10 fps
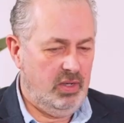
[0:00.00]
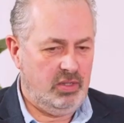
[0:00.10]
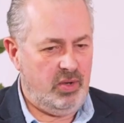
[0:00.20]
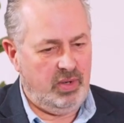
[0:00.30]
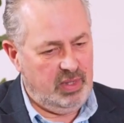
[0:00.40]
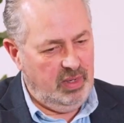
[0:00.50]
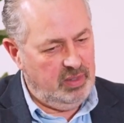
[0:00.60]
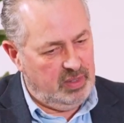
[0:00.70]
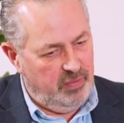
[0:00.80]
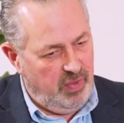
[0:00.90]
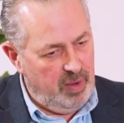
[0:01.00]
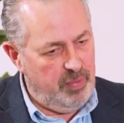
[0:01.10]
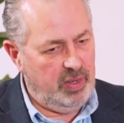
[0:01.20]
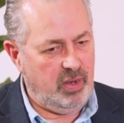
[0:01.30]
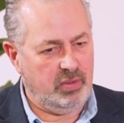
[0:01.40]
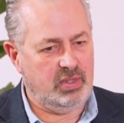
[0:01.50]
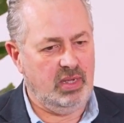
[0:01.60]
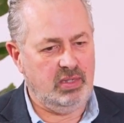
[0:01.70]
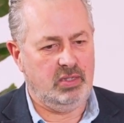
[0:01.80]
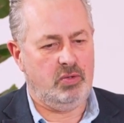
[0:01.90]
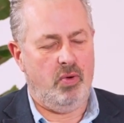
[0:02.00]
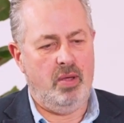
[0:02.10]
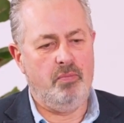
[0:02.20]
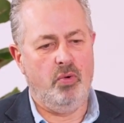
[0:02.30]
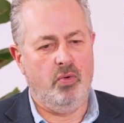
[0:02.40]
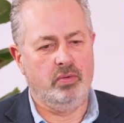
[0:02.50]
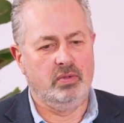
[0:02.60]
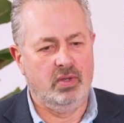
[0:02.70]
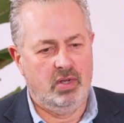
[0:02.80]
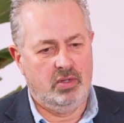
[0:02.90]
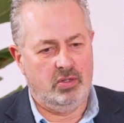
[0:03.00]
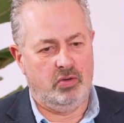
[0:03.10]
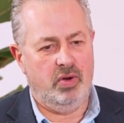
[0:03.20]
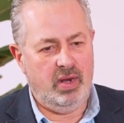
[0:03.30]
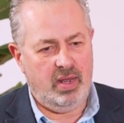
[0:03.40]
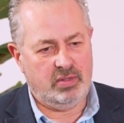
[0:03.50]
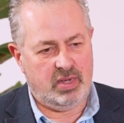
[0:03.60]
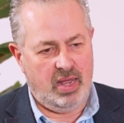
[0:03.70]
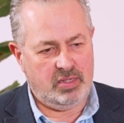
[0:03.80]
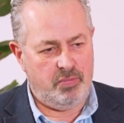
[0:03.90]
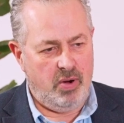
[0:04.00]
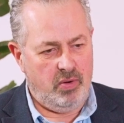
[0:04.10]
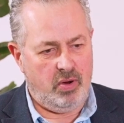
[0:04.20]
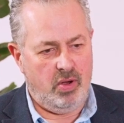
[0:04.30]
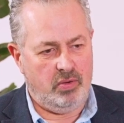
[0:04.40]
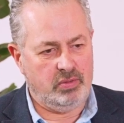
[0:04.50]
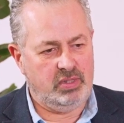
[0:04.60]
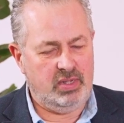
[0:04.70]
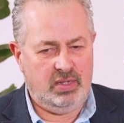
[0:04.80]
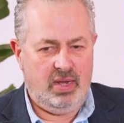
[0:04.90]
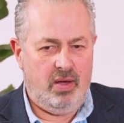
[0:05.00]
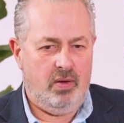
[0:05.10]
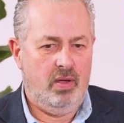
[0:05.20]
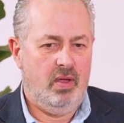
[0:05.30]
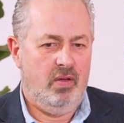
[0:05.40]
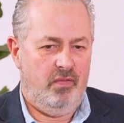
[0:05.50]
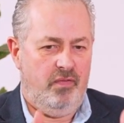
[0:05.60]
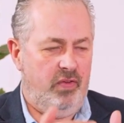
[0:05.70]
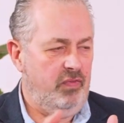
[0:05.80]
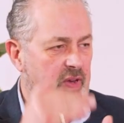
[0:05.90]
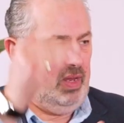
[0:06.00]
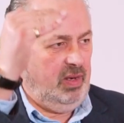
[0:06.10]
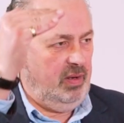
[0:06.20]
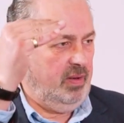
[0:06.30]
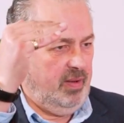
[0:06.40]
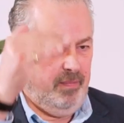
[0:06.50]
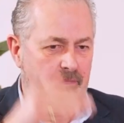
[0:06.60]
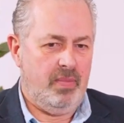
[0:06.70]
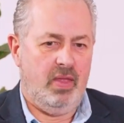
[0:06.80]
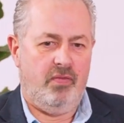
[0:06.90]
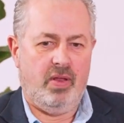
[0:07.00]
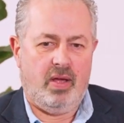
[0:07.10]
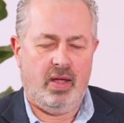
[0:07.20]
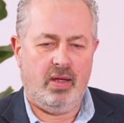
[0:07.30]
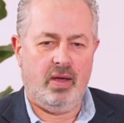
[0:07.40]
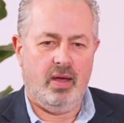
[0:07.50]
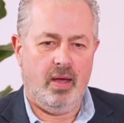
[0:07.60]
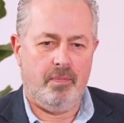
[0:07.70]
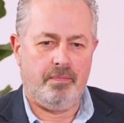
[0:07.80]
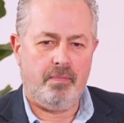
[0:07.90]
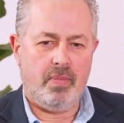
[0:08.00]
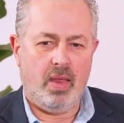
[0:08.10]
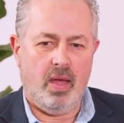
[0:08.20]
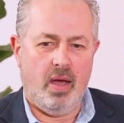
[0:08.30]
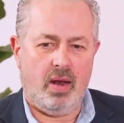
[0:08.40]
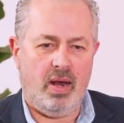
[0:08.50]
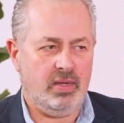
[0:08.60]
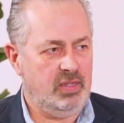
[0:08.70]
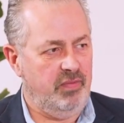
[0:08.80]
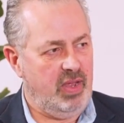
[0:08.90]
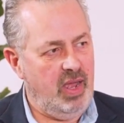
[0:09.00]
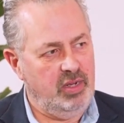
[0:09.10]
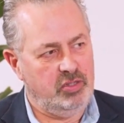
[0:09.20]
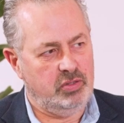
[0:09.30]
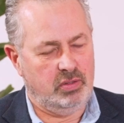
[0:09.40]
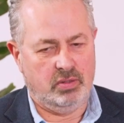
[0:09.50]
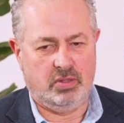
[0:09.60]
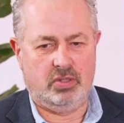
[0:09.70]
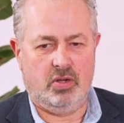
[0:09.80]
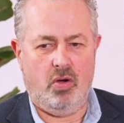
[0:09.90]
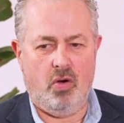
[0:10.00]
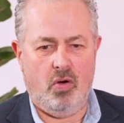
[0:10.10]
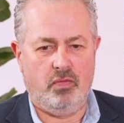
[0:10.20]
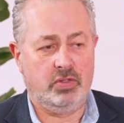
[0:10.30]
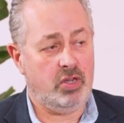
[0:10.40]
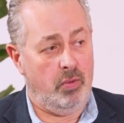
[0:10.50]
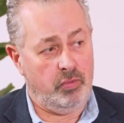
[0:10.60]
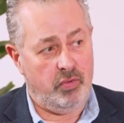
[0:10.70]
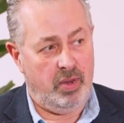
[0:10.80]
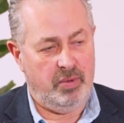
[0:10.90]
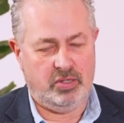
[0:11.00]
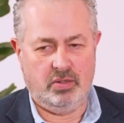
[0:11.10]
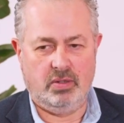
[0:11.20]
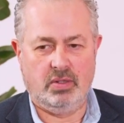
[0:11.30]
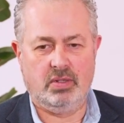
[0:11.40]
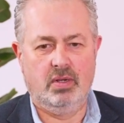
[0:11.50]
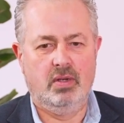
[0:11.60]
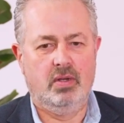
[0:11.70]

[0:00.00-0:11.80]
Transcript: So I think developing those things is quite important. The greenhouse gas protocol set out 15, if you like, classifications of Scope 3 emissions.